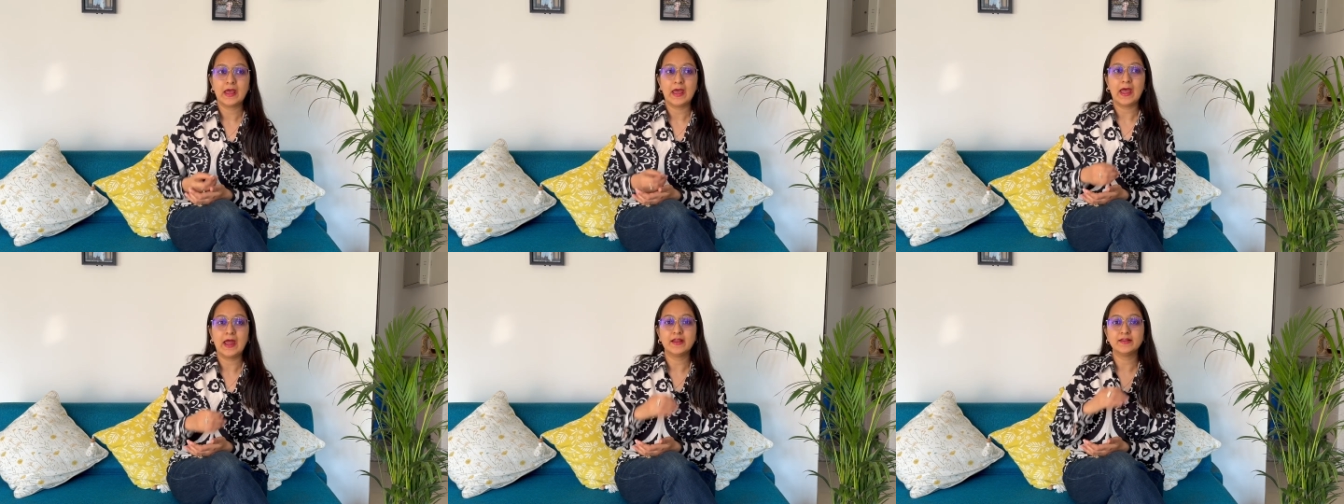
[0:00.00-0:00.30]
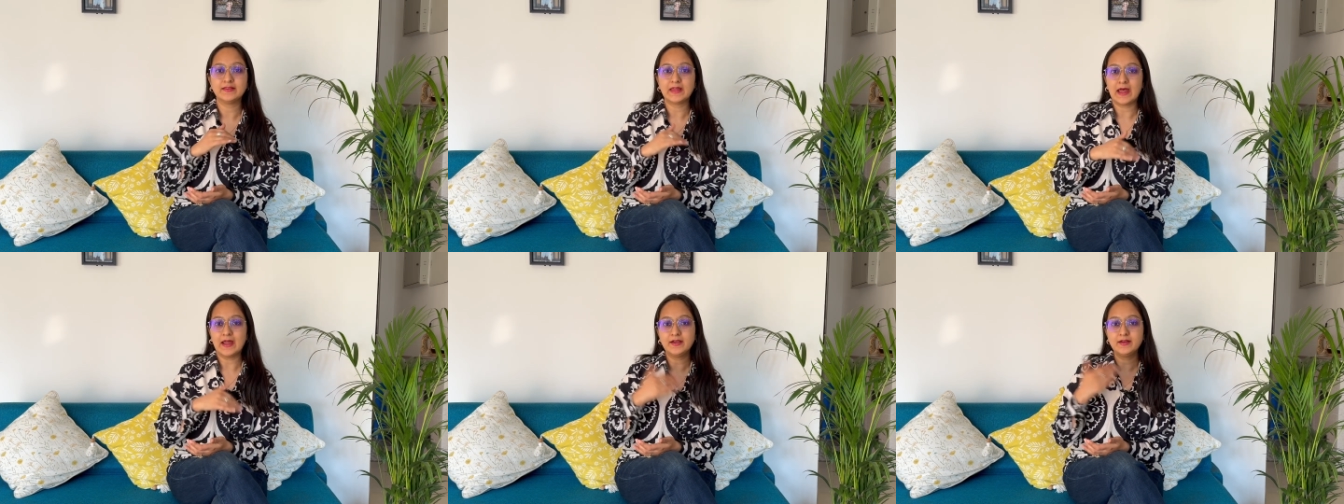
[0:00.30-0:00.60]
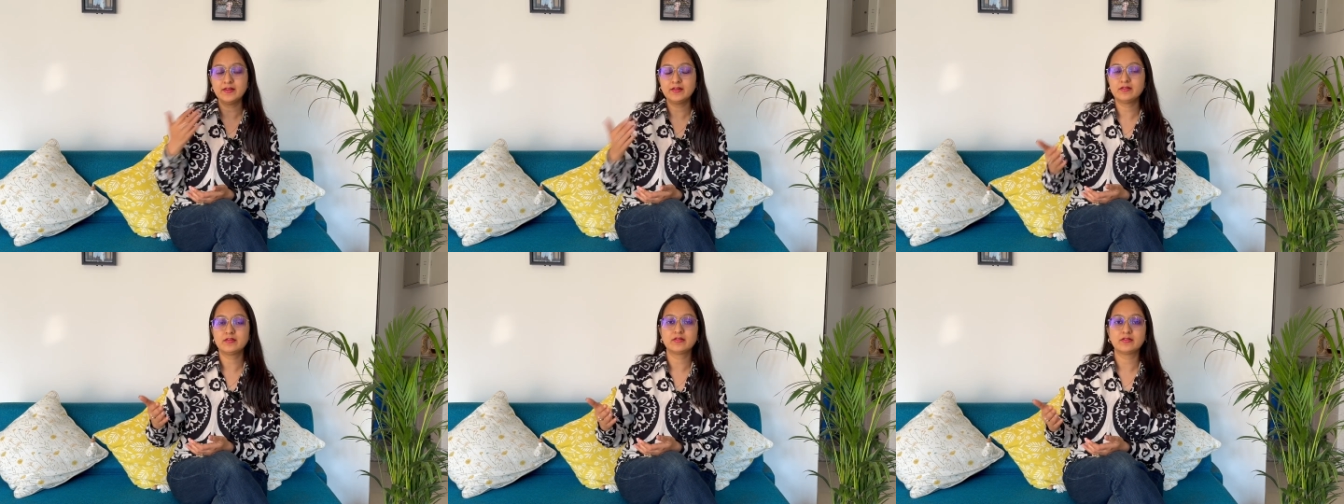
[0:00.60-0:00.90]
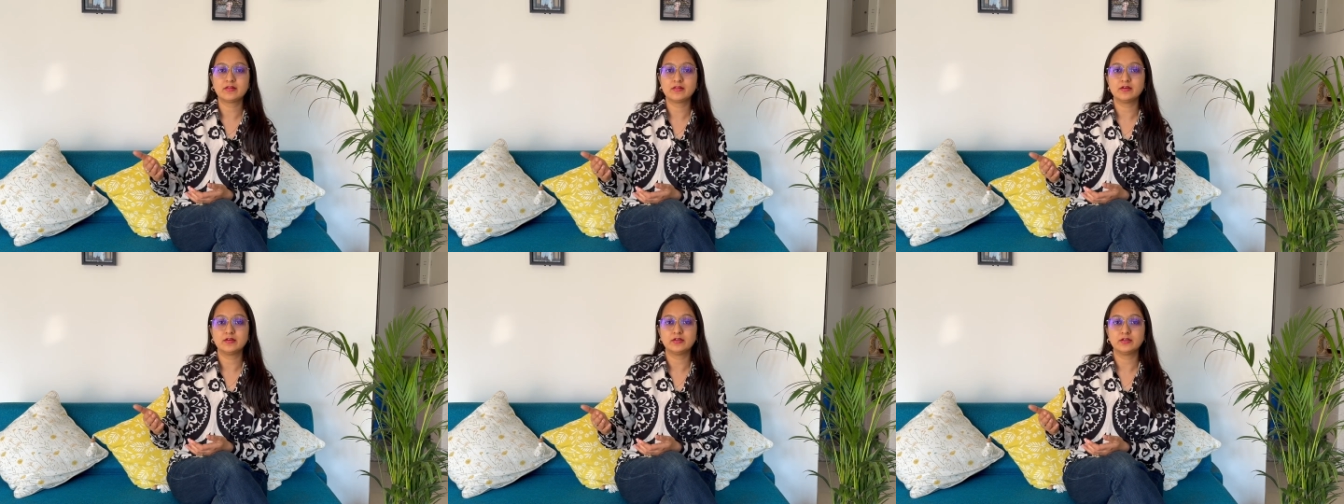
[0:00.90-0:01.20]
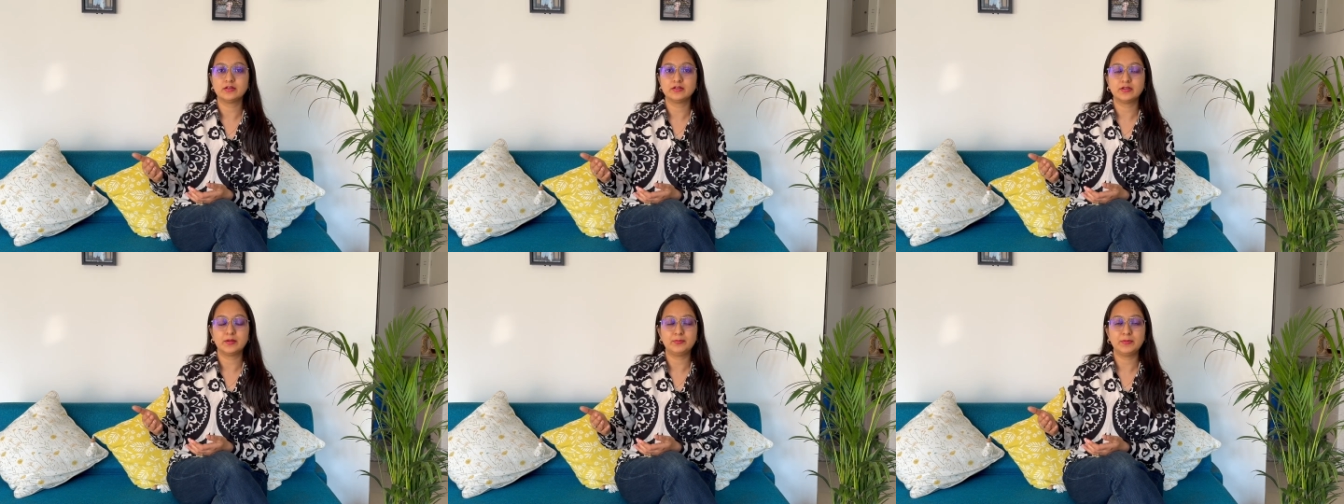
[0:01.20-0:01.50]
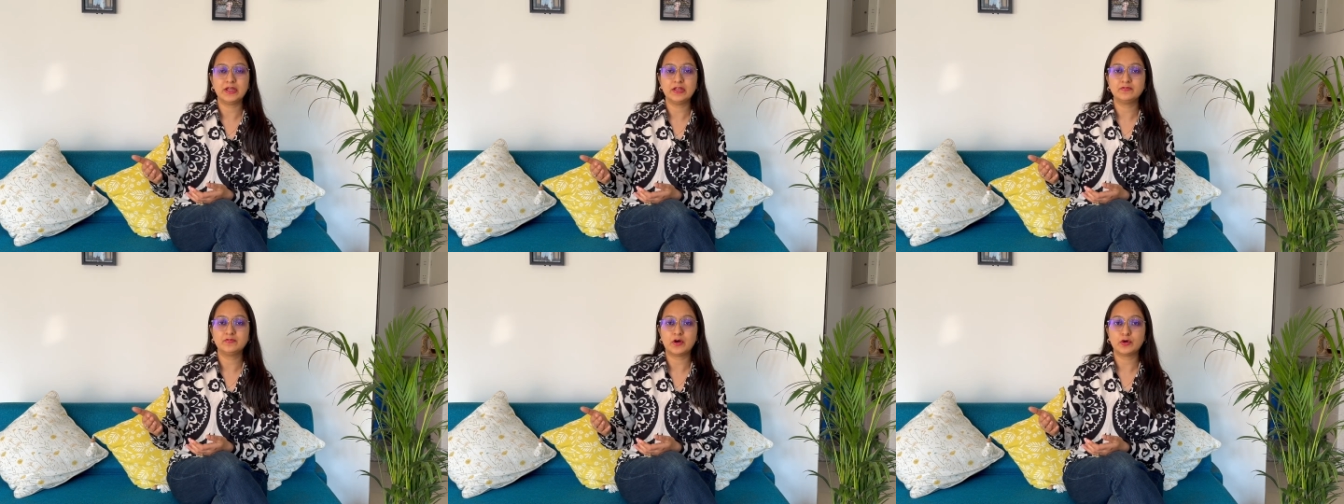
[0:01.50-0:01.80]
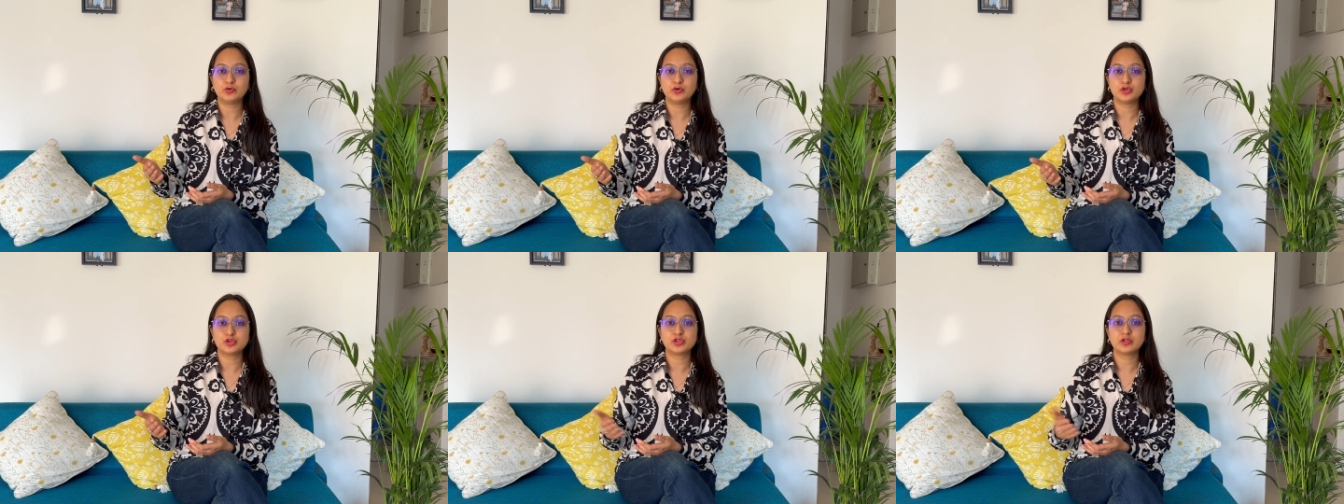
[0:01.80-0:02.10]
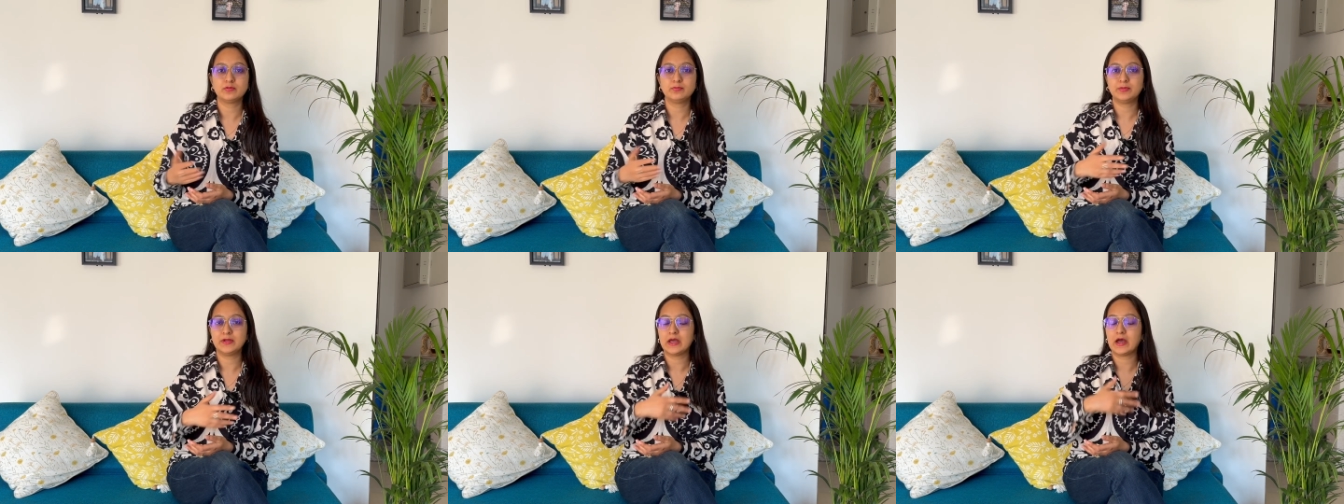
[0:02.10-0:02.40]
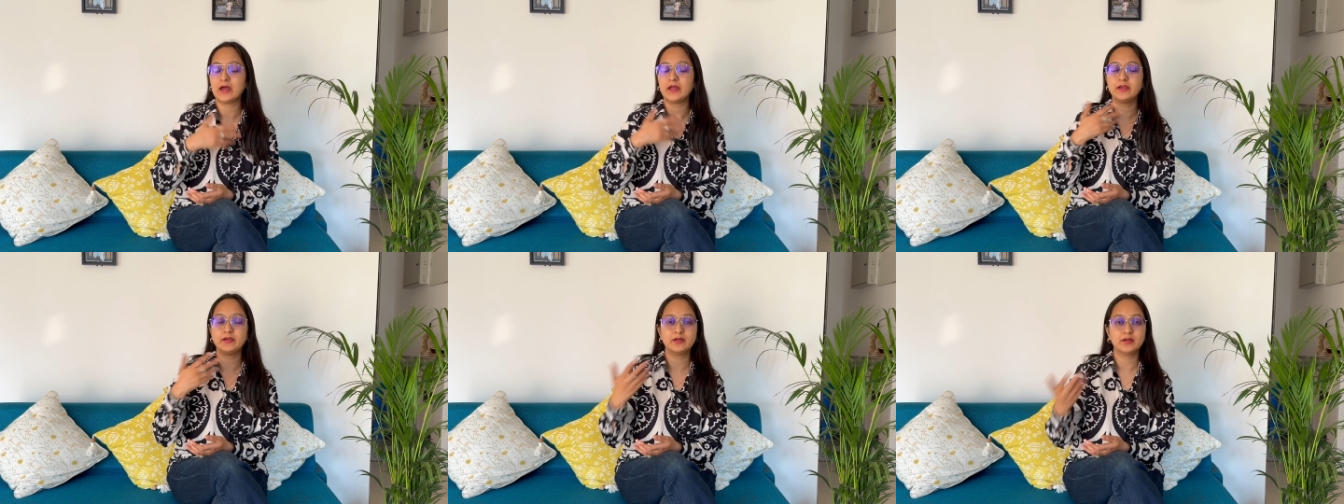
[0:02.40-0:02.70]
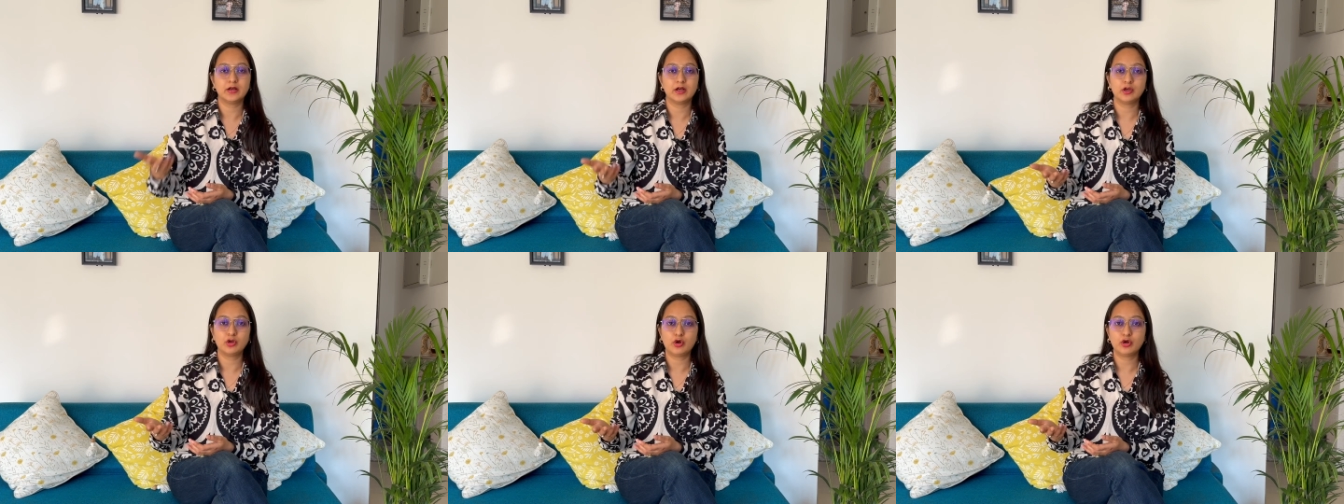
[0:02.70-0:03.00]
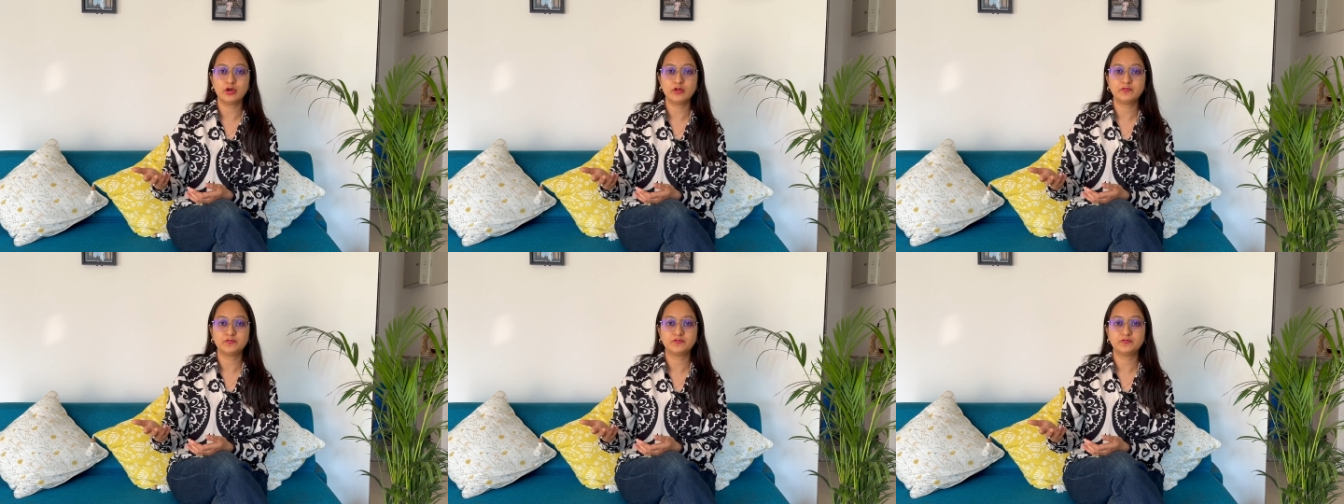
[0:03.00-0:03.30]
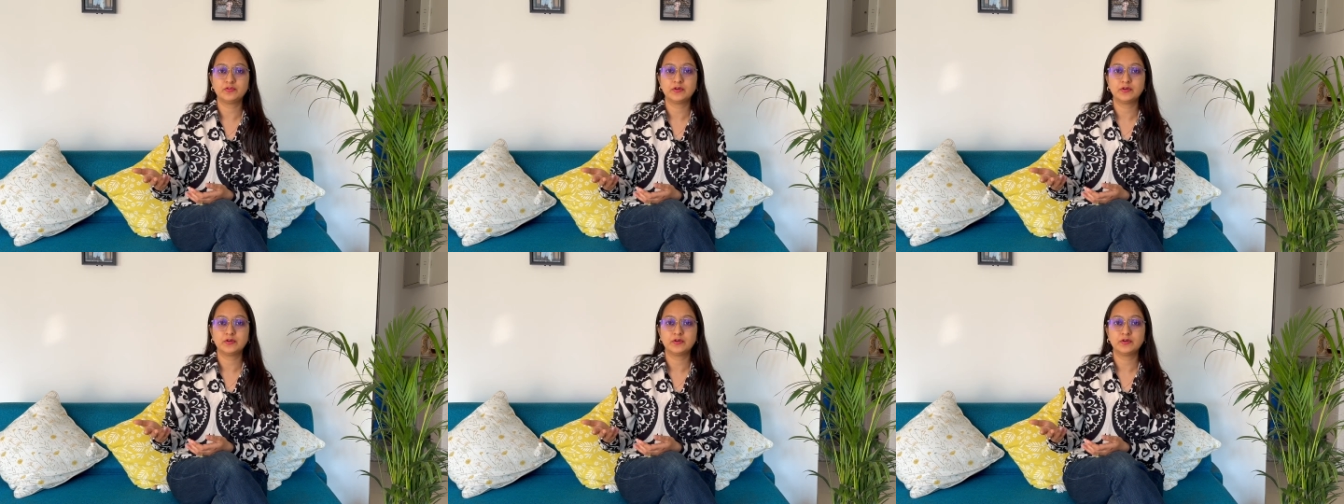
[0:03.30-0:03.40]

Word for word: And that is uh, the main foundation behind a lot of